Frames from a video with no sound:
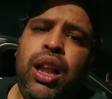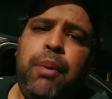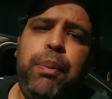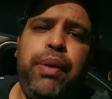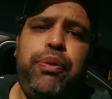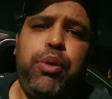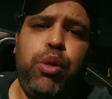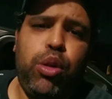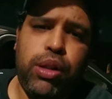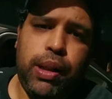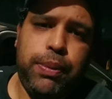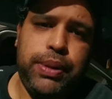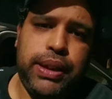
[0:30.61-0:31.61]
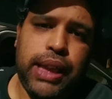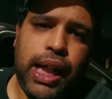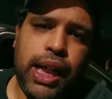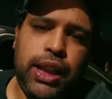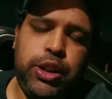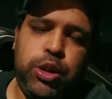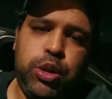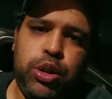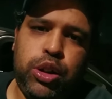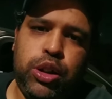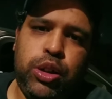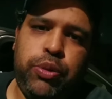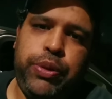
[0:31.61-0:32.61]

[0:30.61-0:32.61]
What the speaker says: Before Ramzan, you know,